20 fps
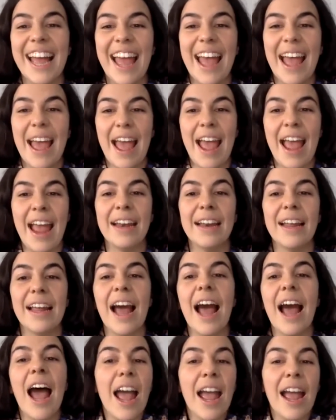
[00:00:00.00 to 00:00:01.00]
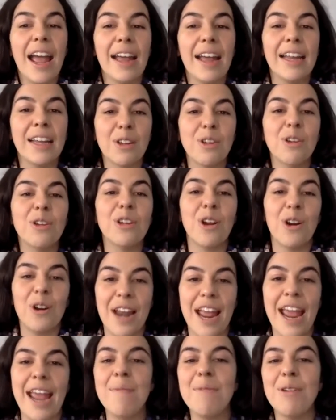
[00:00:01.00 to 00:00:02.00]
And include your
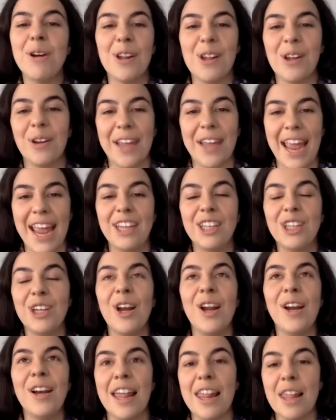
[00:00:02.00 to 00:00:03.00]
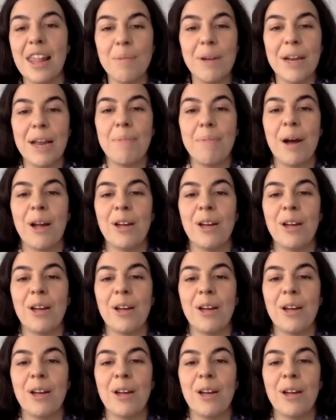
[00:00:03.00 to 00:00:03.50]
name, your location, a little bit about